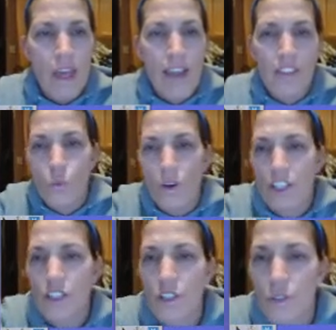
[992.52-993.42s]
And then 1
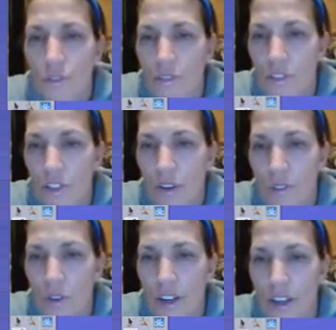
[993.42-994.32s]
to 2. So
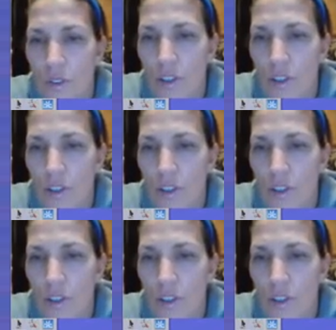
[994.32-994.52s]
right here,